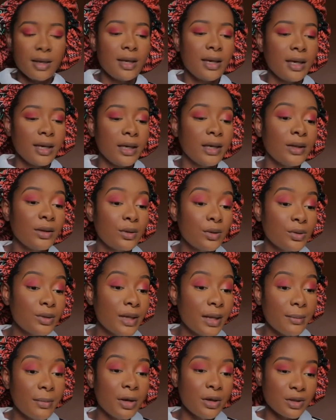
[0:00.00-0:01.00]
a good
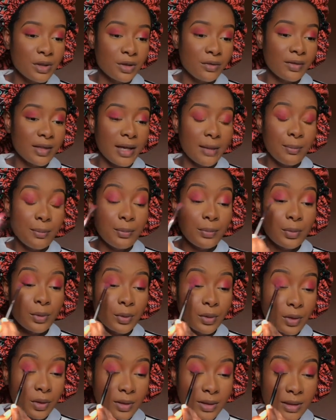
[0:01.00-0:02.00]
amount of that
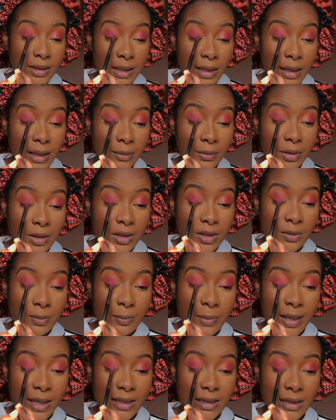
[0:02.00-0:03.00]
product, and I'm going to
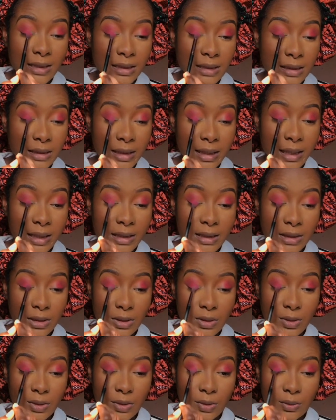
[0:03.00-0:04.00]
pat it next
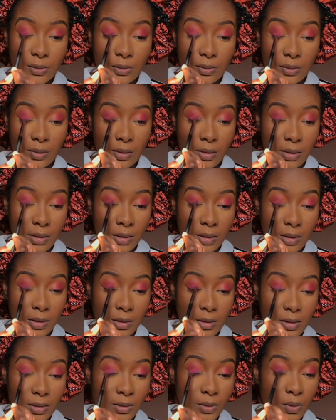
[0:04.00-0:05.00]
to
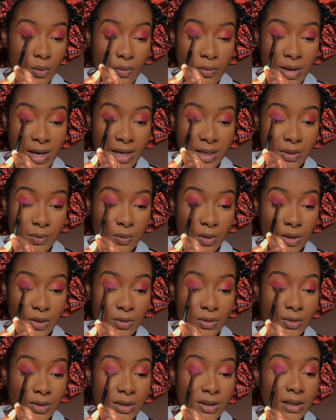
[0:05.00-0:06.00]
the red we
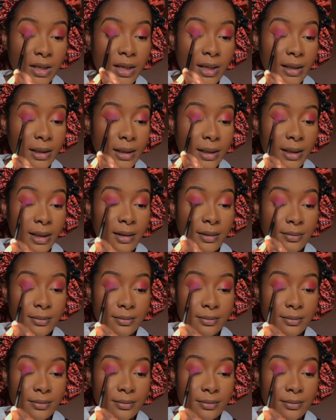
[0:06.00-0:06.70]
used earlier.